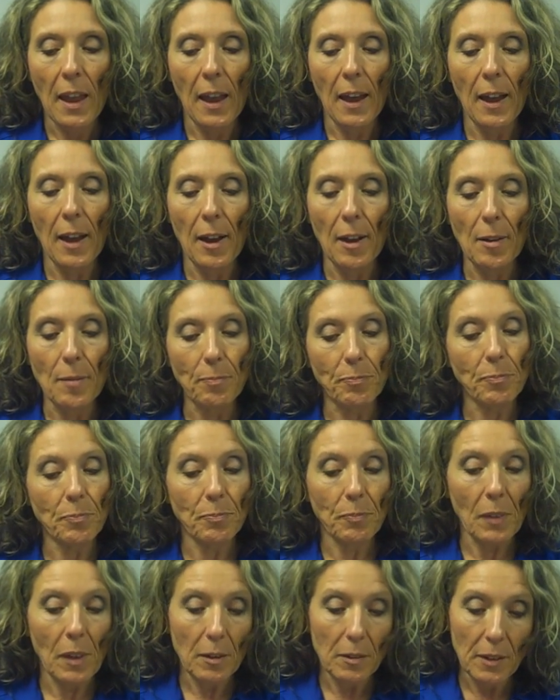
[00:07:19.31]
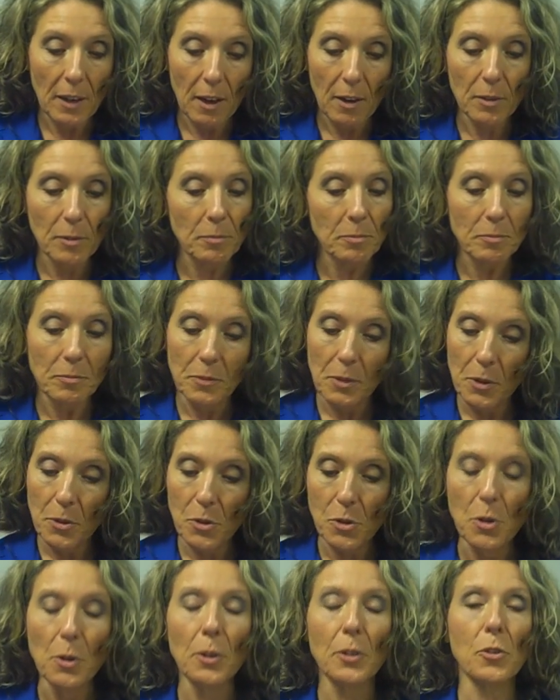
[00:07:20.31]
Um, now,
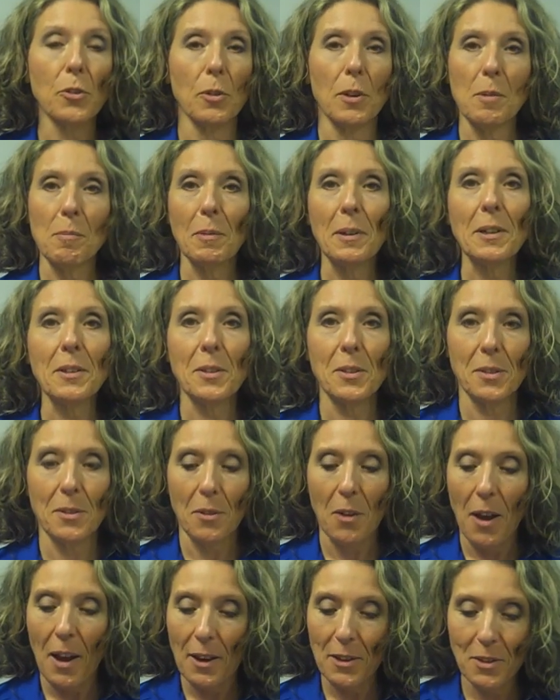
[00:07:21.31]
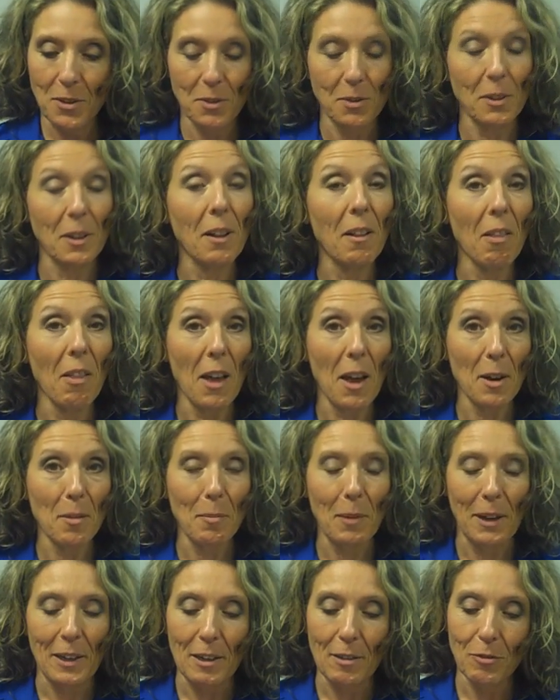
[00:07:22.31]
those newer treatments cost a lot of
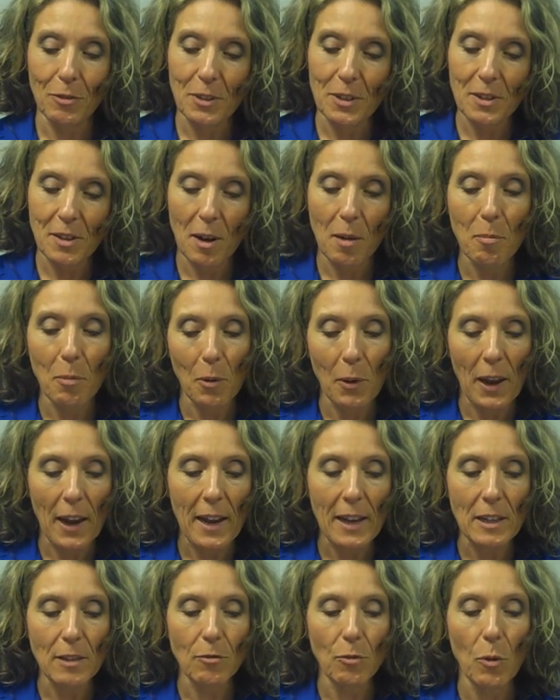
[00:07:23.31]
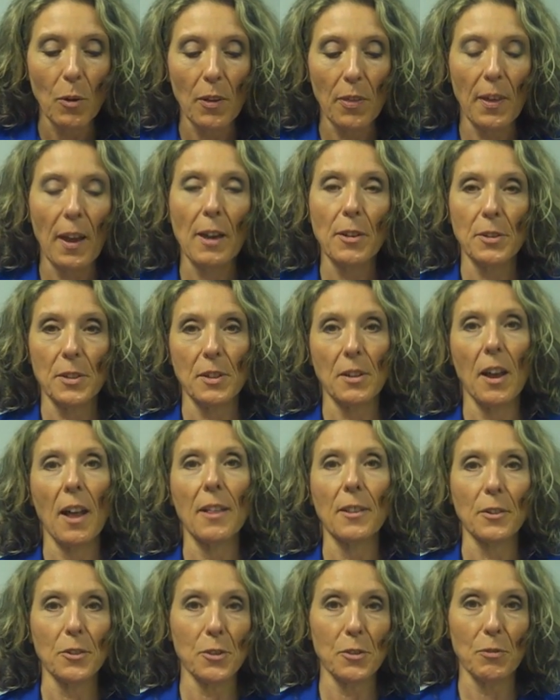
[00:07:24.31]
money. For example,
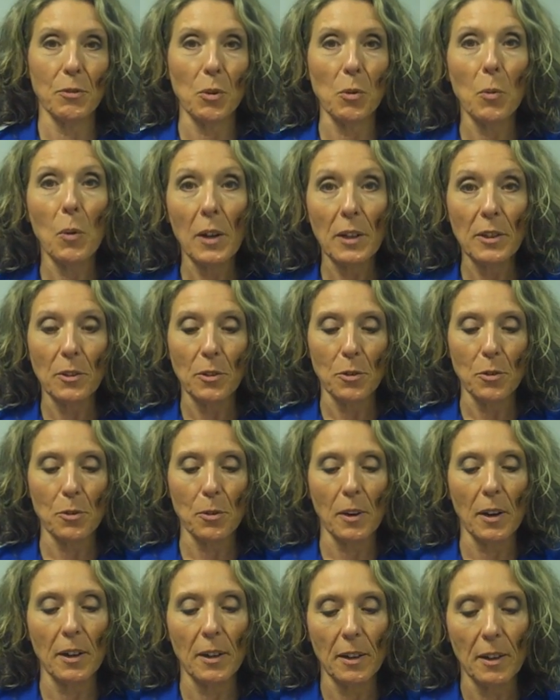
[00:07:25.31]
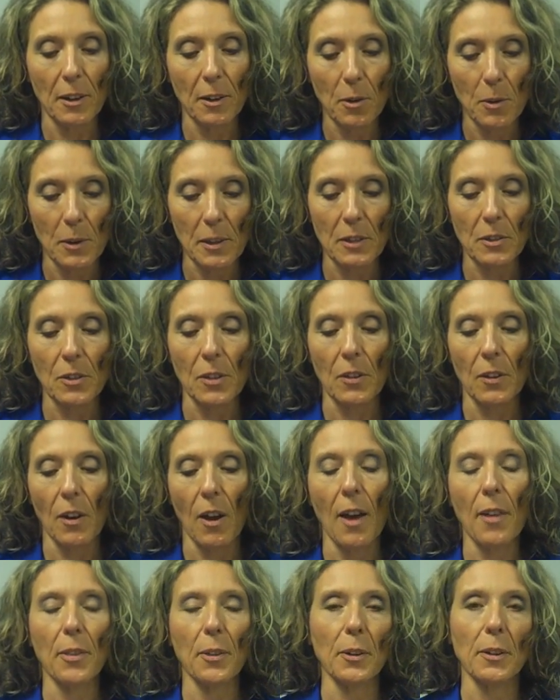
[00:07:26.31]
$84,000 for one new drug, according to the
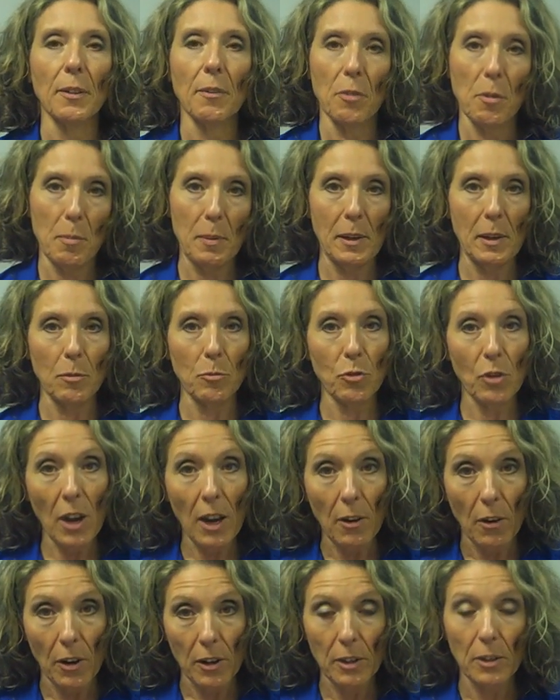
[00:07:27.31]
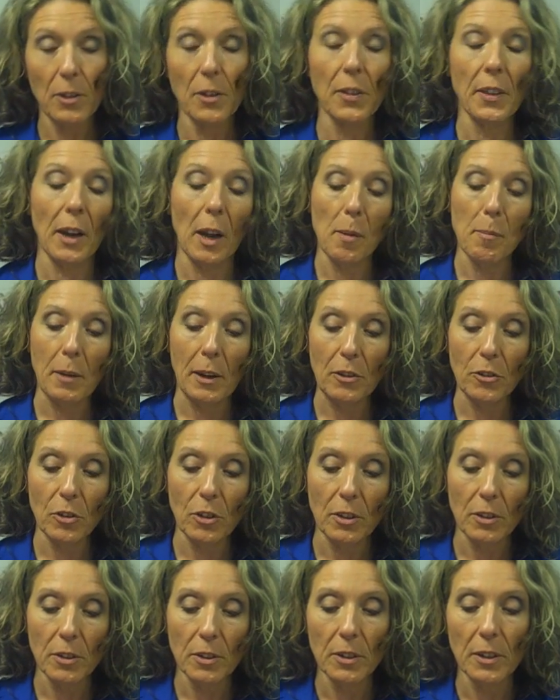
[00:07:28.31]
author of the BMJ article that I
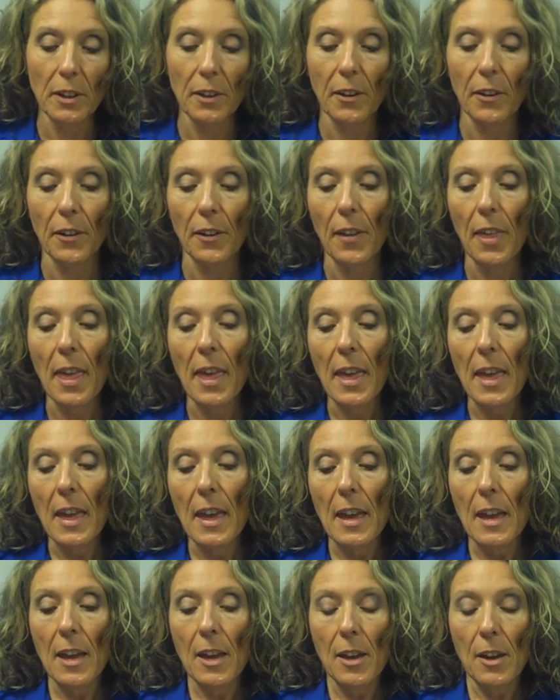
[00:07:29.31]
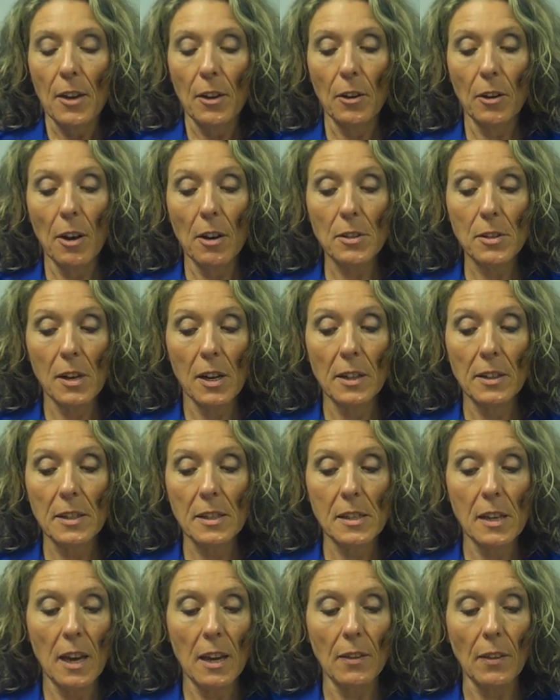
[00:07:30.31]
mentioned earlier, who goes on to
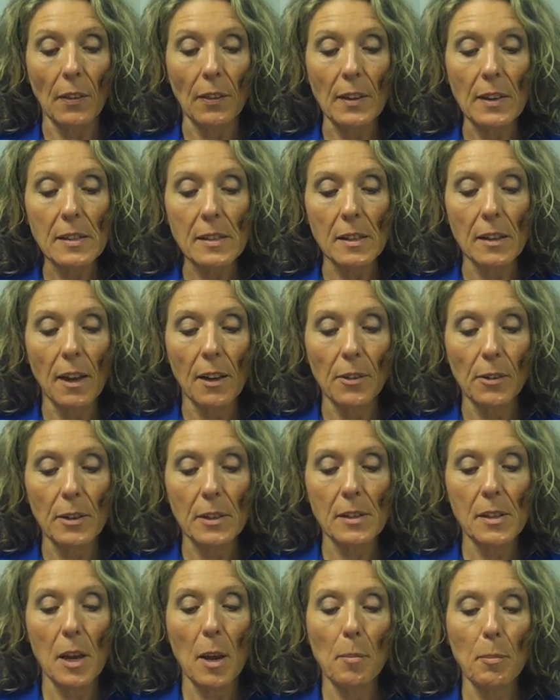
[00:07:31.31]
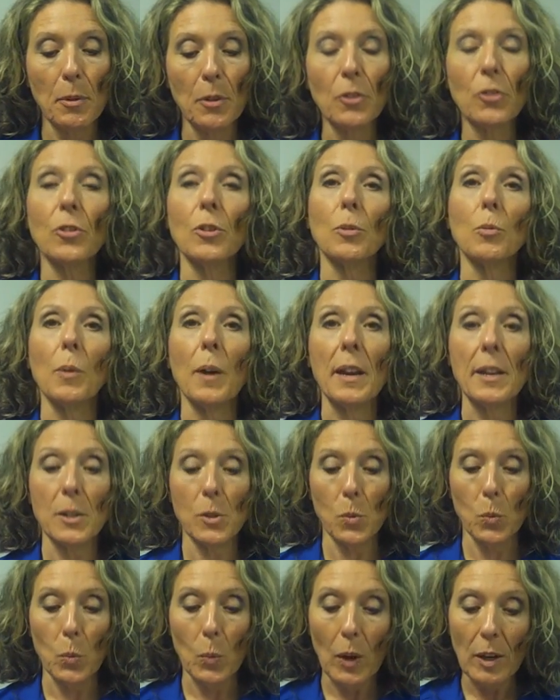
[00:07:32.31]
say that this and other examples should
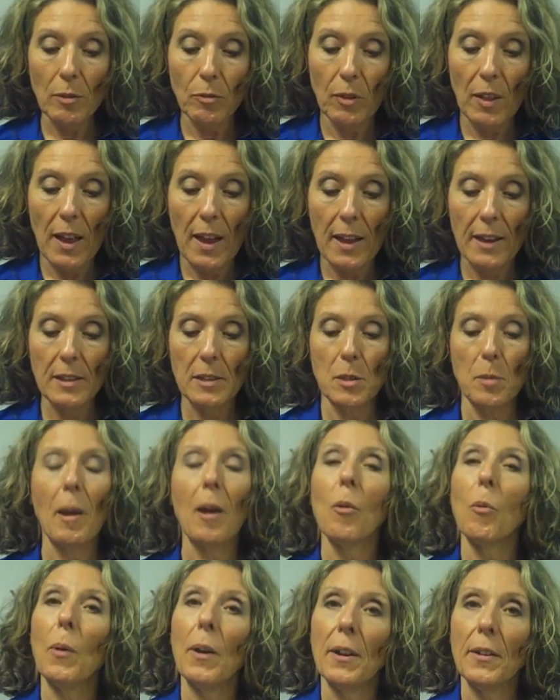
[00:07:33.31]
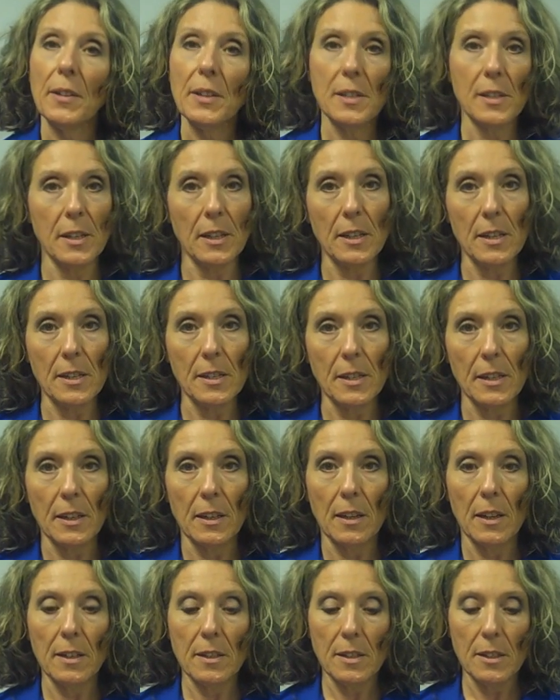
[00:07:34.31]
raise red flags about where the
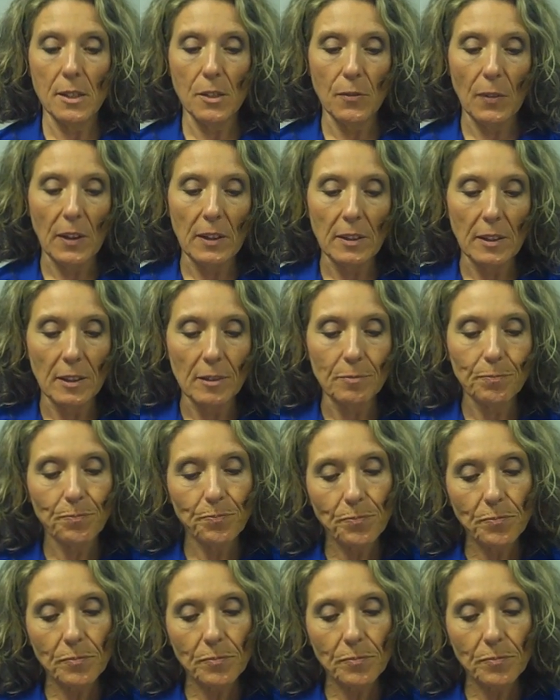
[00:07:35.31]
CDC gets its funding.